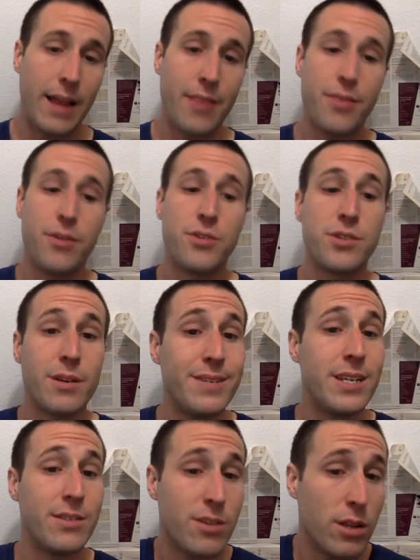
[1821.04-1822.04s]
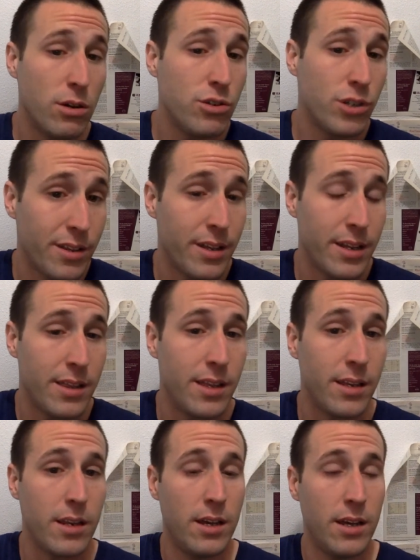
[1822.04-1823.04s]
there's some disclosure
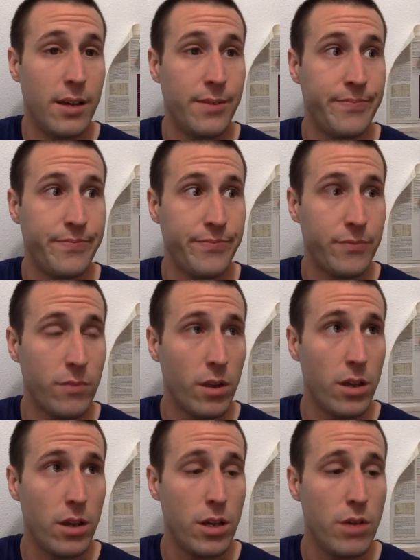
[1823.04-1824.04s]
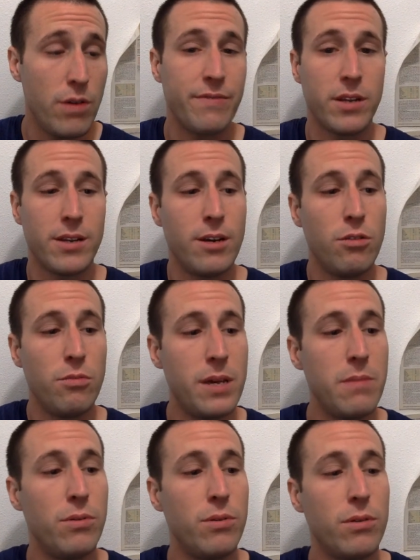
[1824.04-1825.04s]
that you have to tell
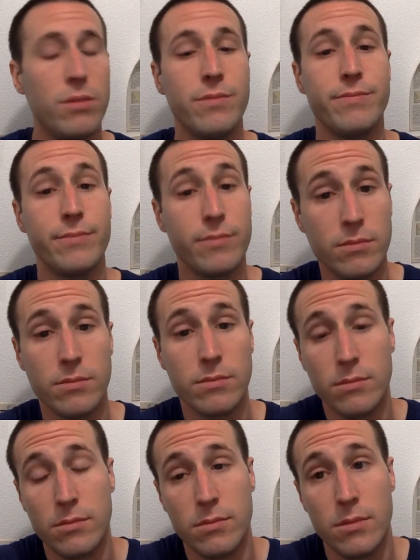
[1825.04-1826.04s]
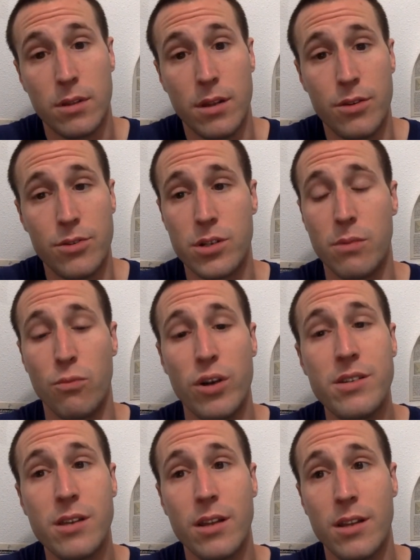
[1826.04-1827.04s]
people there's some
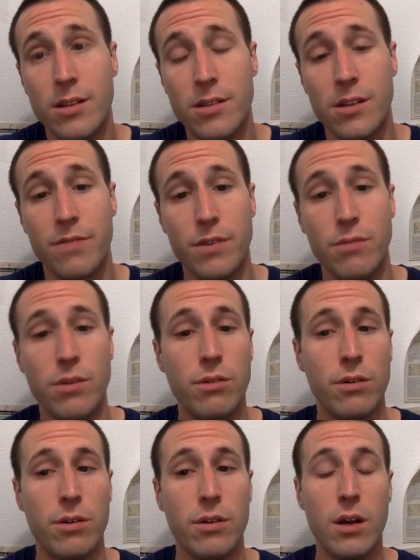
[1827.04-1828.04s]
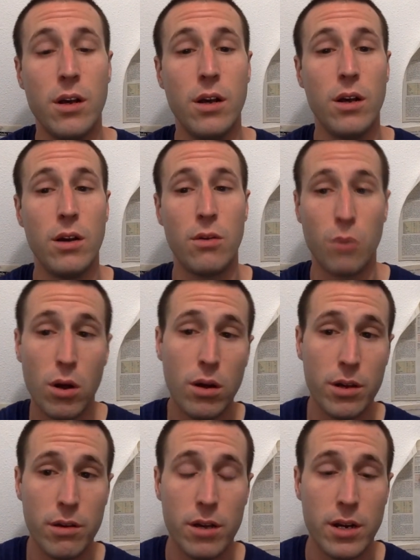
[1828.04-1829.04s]
risk in this. If you do it
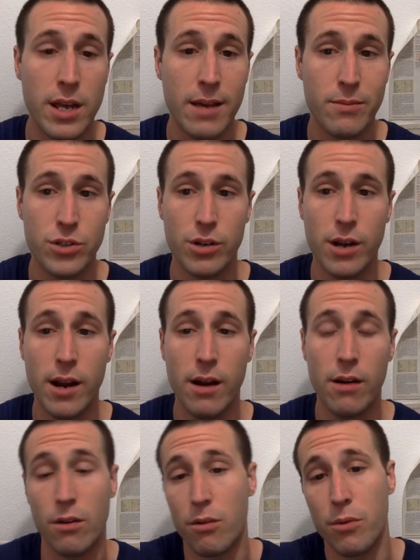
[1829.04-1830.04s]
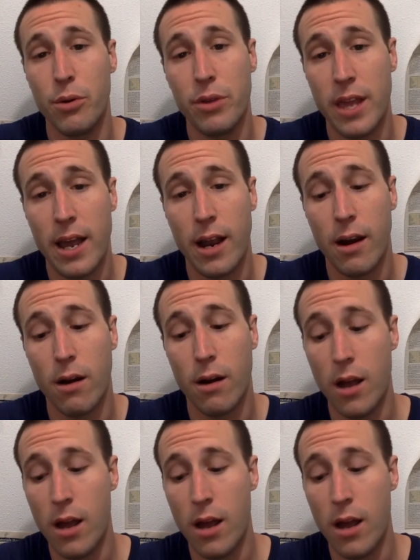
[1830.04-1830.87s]
wrong, you could damage your hair or ruin the hair.